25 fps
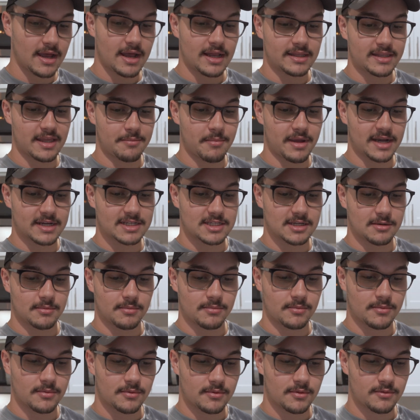They make
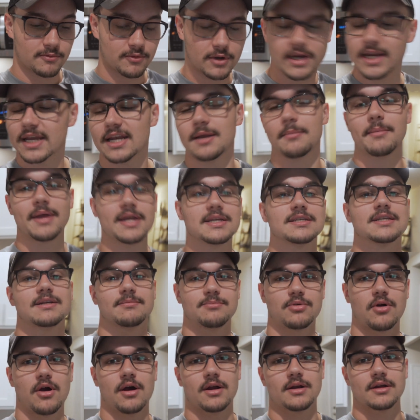some freaking amazing
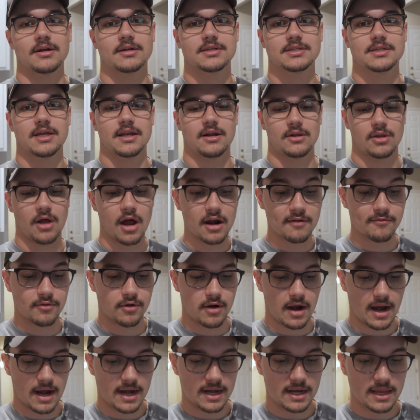products and a lot of
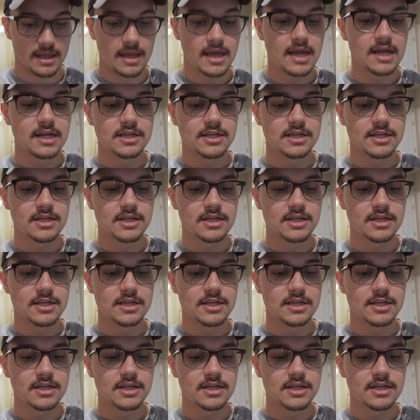variety,